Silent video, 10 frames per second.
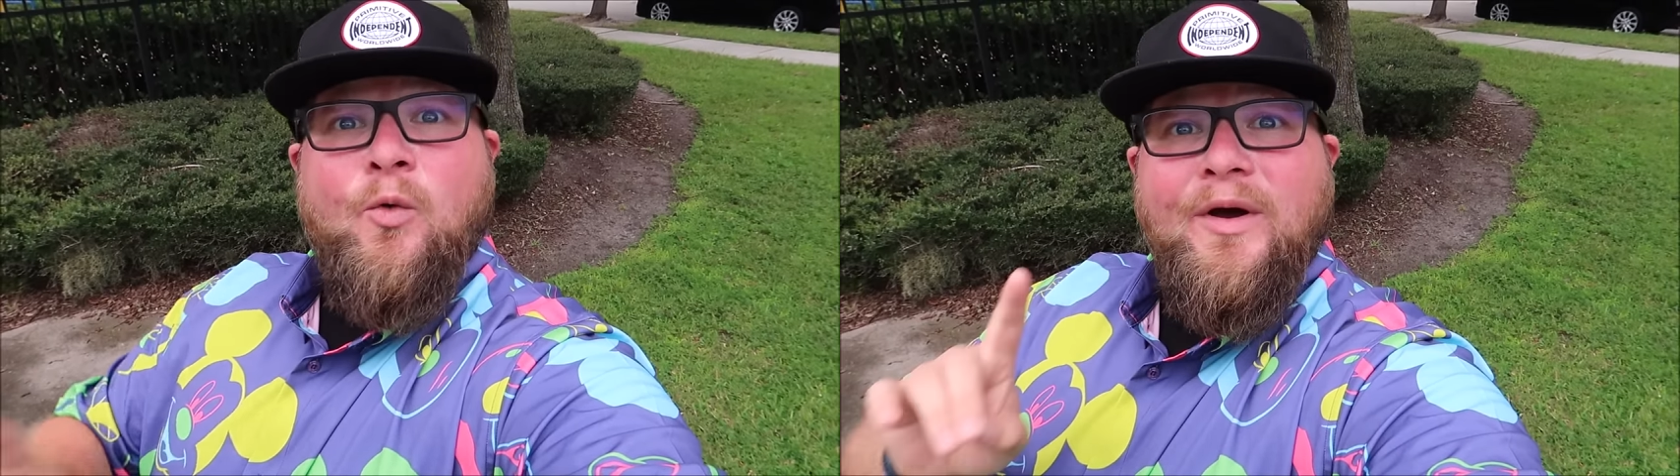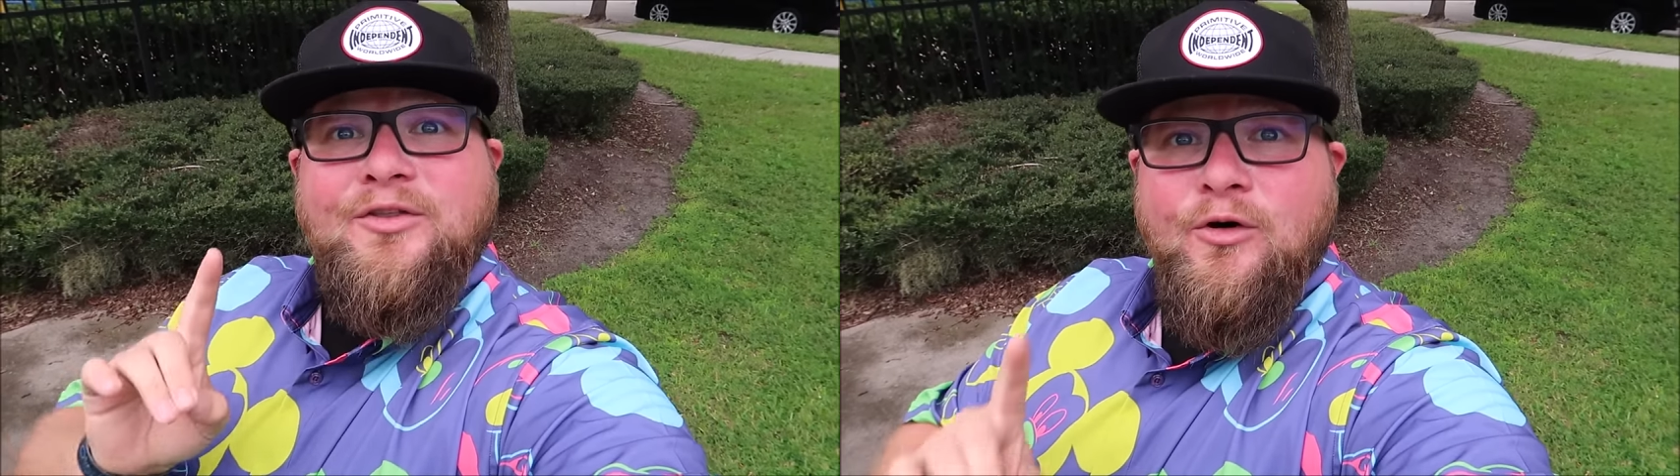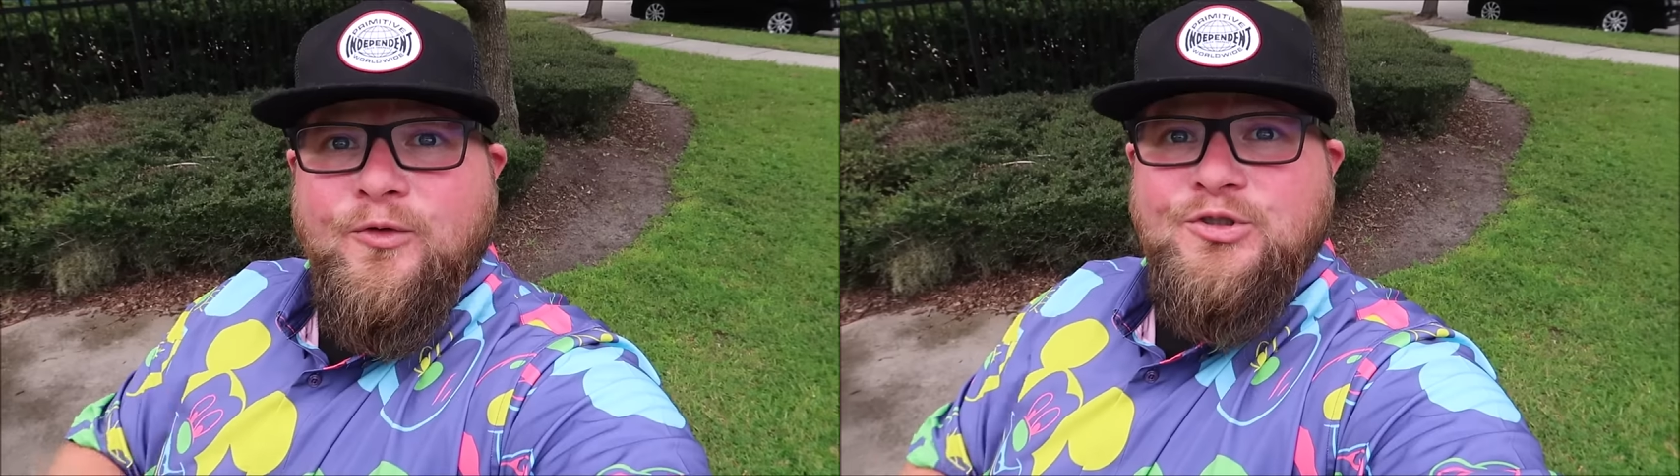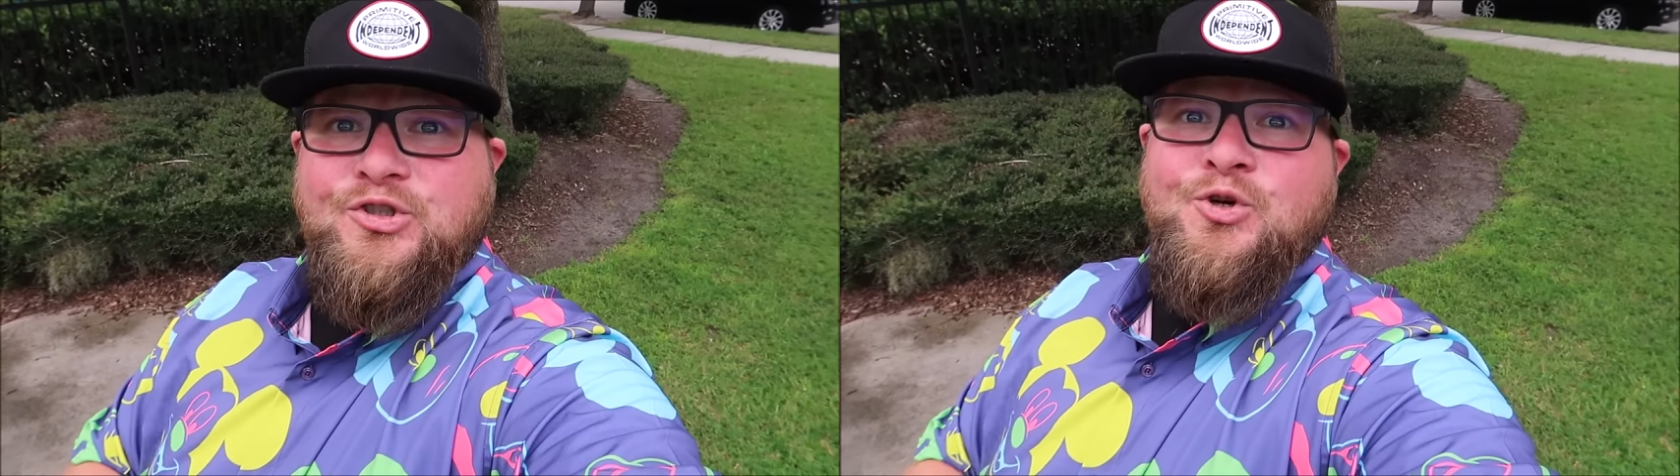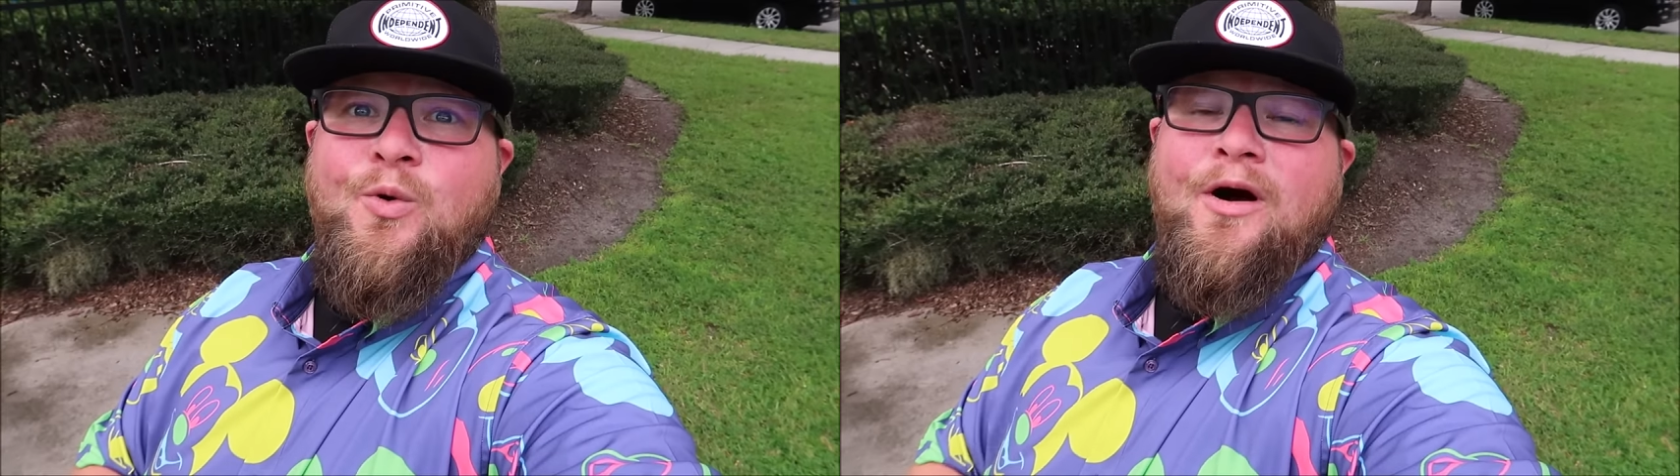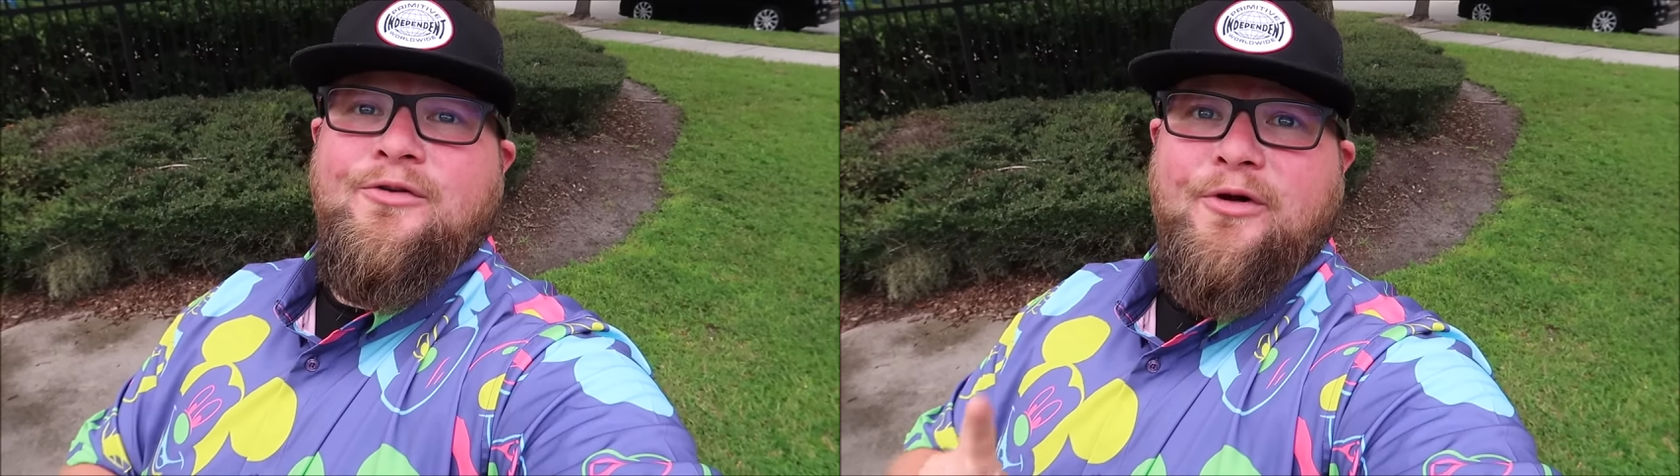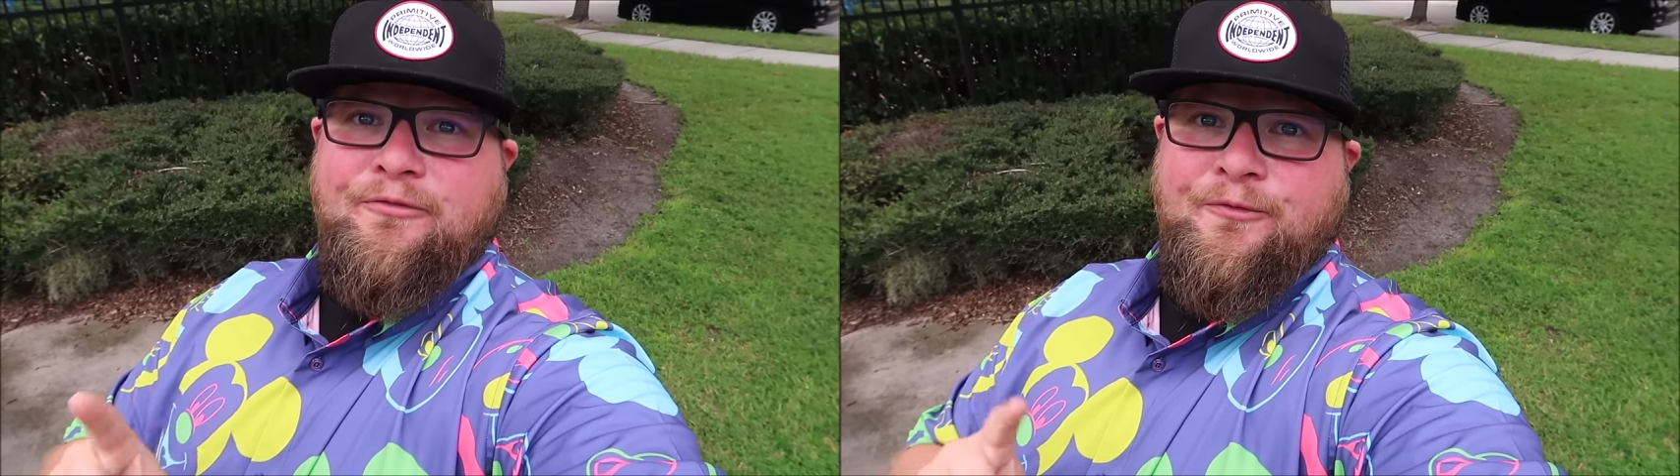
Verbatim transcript: with over 200